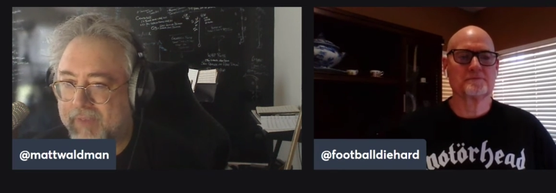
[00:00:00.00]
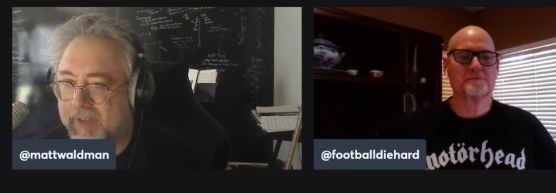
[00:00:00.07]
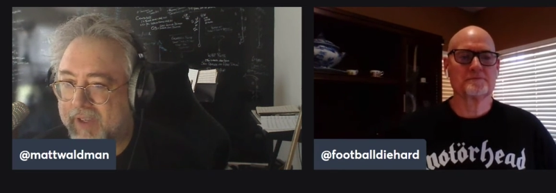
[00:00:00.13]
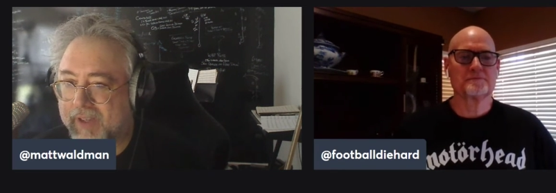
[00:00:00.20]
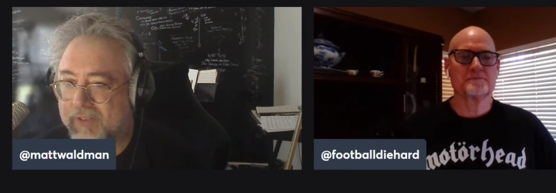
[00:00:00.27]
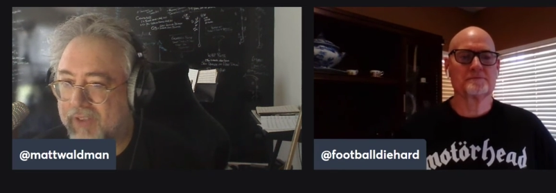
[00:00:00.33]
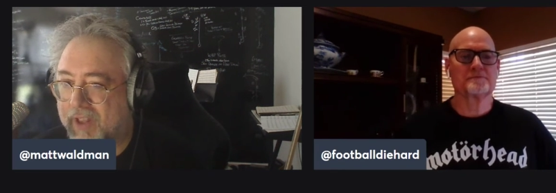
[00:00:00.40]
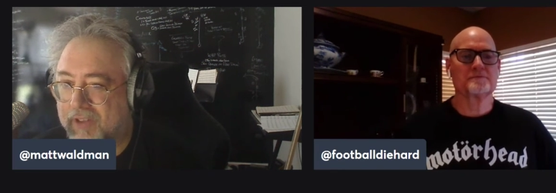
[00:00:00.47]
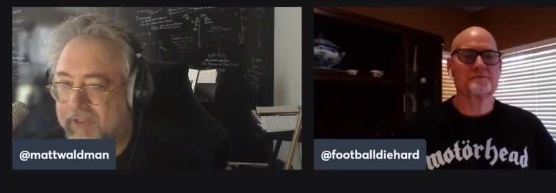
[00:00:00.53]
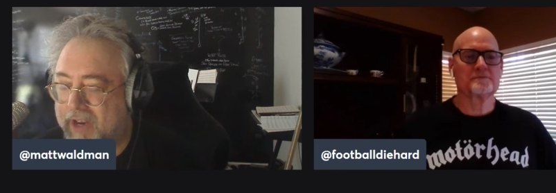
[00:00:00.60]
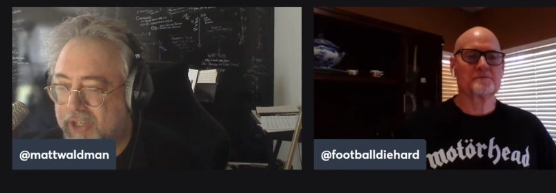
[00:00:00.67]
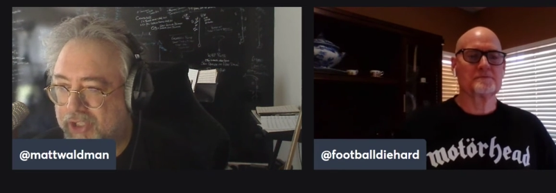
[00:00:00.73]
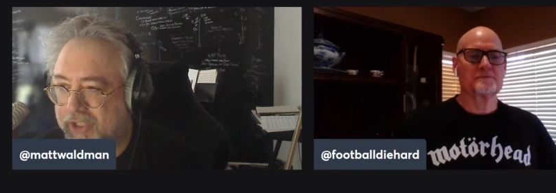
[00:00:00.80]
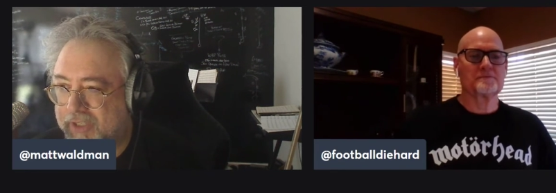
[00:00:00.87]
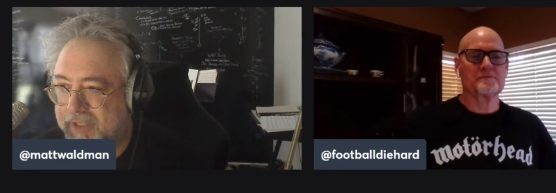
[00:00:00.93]

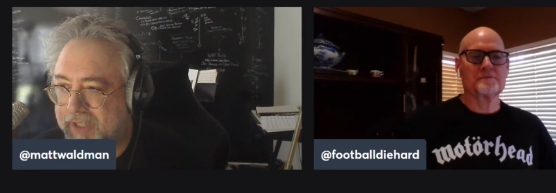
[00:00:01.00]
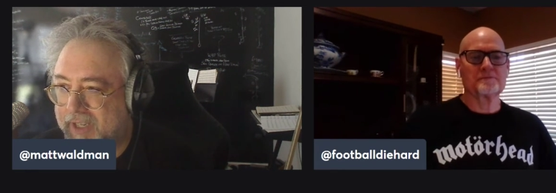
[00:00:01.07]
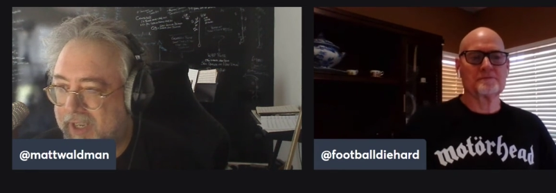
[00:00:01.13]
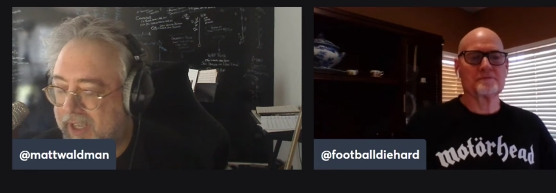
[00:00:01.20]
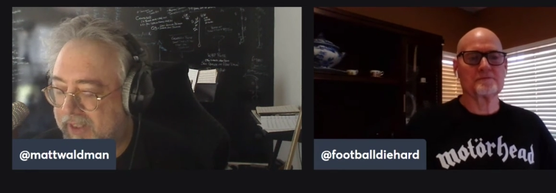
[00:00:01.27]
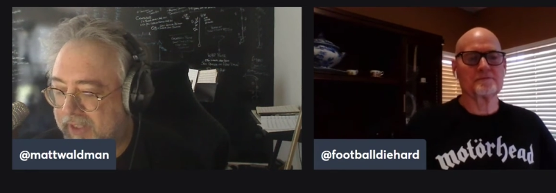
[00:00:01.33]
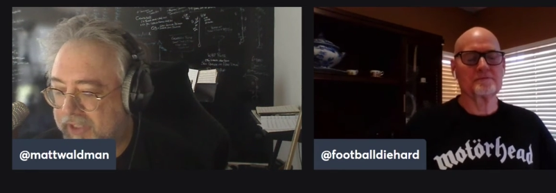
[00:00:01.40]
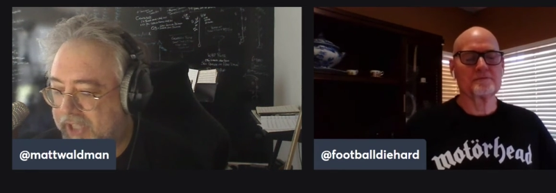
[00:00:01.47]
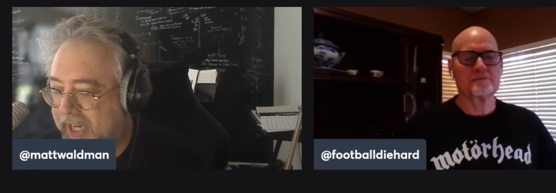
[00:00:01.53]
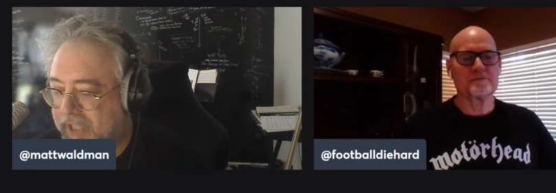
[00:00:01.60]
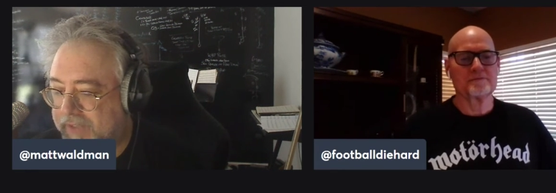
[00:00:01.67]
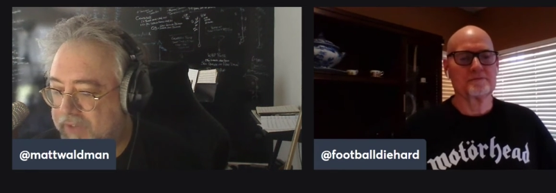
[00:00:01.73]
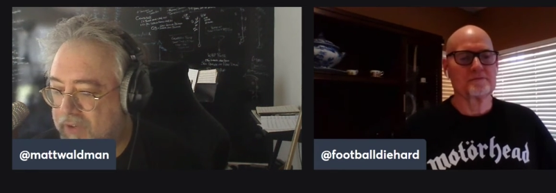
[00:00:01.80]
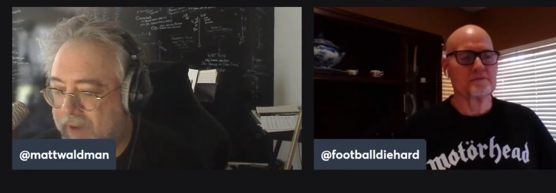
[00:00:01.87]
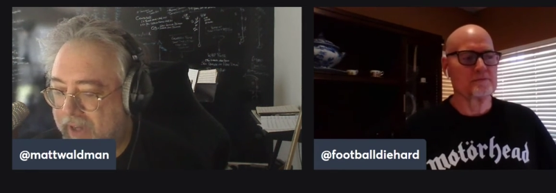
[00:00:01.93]
Speaker 1: acceleration. The change of
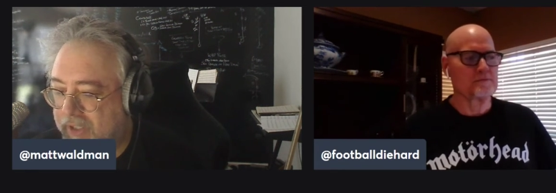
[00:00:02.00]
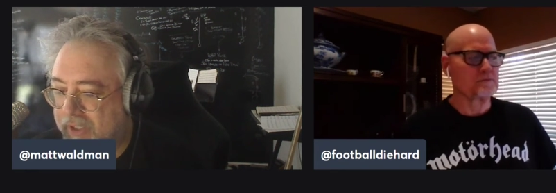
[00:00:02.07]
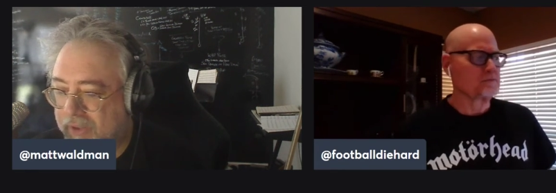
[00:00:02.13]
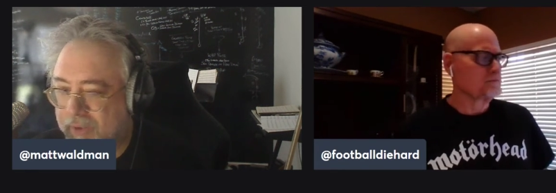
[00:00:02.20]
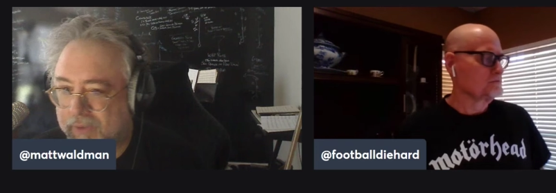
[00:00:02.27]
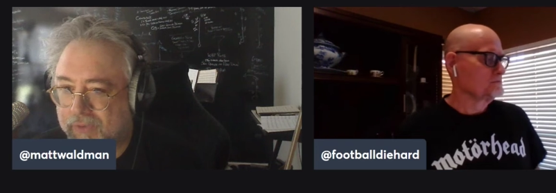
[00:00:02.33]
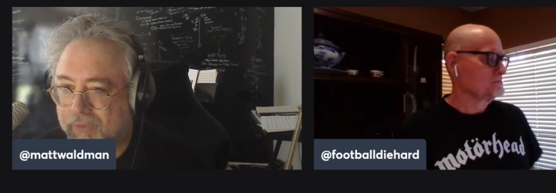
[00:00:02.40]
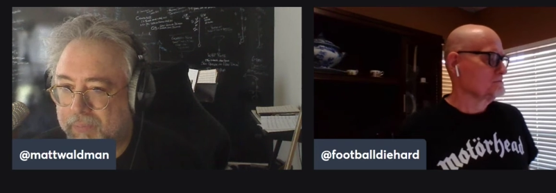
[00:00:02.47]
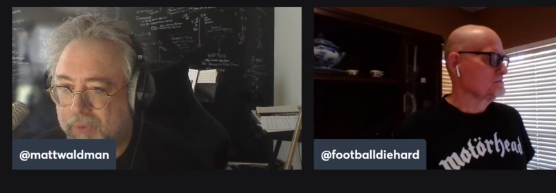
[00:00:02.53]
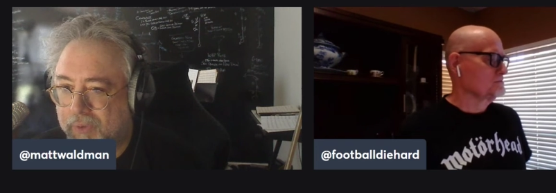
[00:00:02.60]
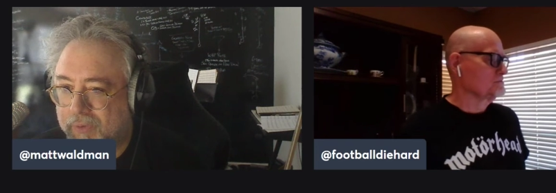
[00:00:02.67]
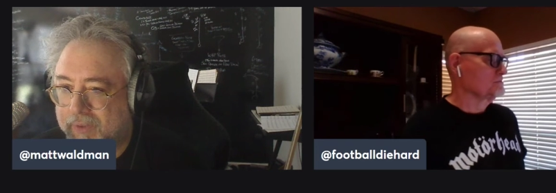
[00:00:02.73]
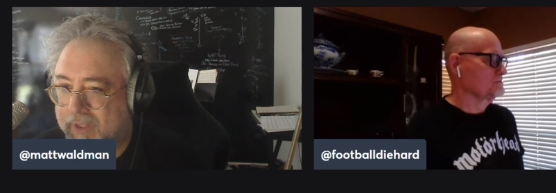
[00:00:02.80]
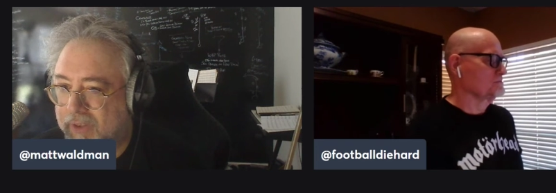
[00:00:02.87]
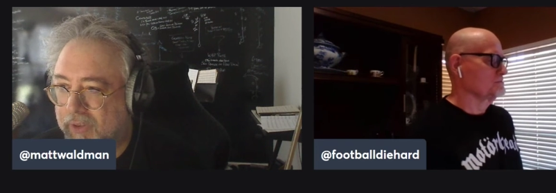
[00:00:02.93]
direction looked smooth.
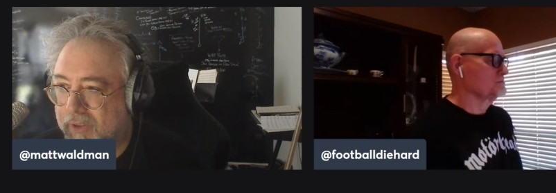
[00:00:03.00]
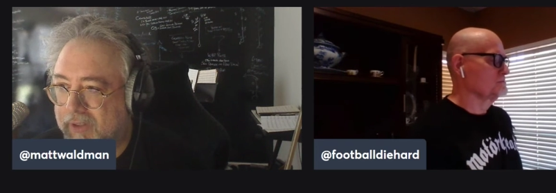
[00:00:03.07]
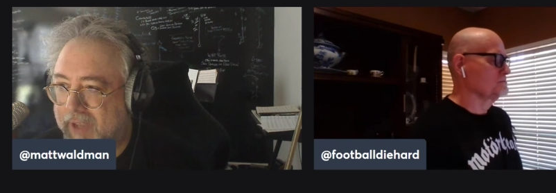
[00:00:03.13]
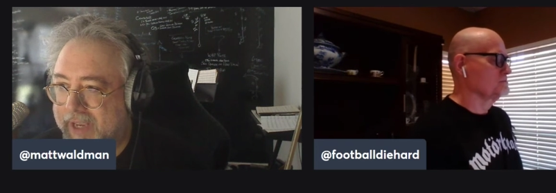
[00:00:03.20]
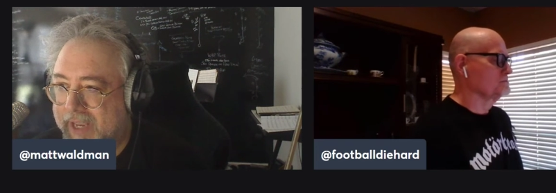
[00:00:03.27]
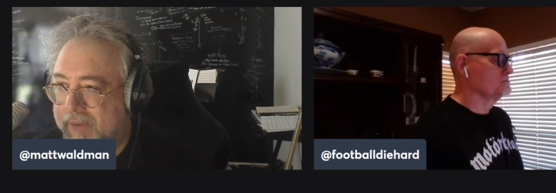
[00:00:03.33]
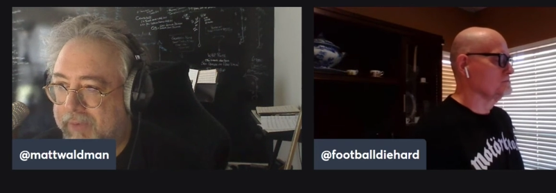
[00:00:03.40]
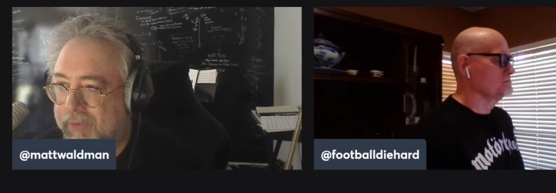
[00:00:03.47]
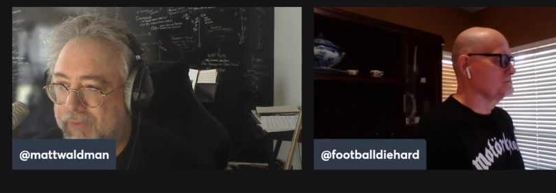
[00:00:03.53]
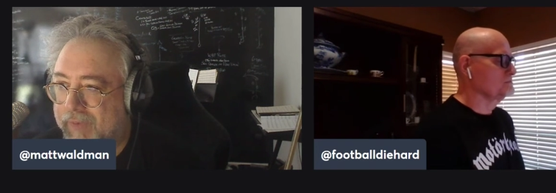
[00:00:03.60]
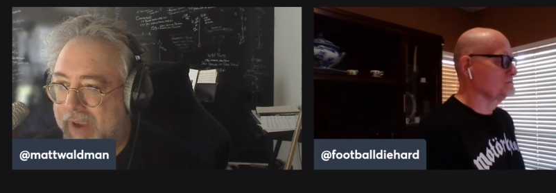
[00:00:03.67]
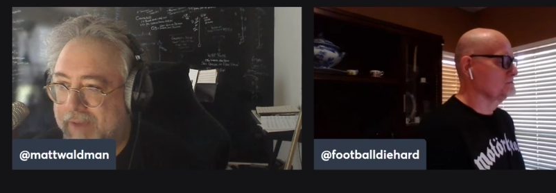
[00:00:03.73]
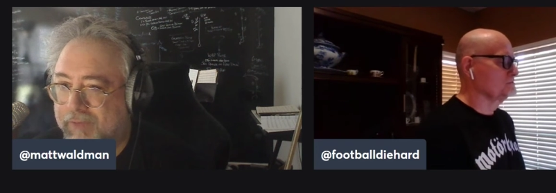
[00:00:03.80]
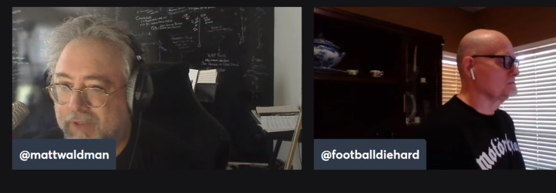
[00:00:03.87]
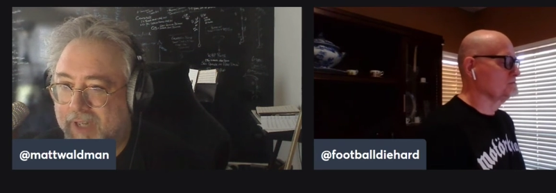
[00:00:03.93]
Didn't look like he was
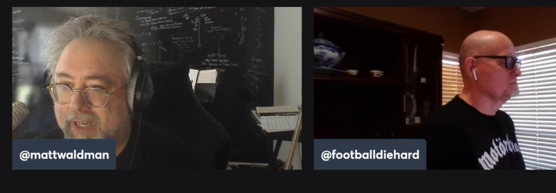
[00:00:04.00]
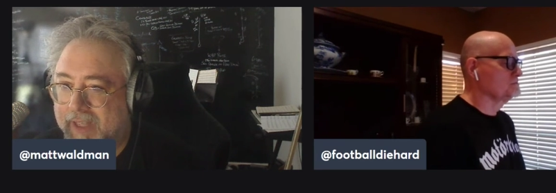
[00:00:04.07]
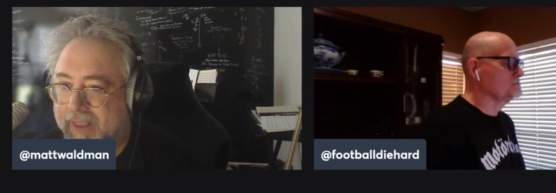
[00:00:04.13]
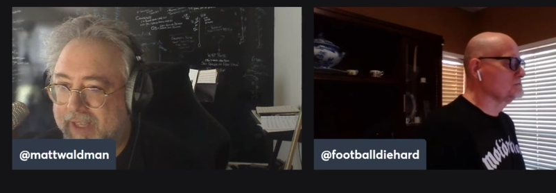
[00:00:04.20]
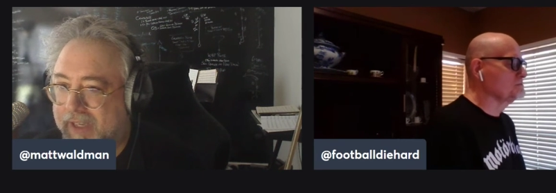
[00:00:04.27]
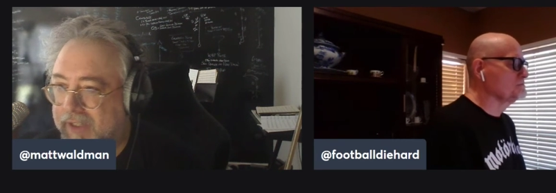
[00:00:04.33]
favoring anything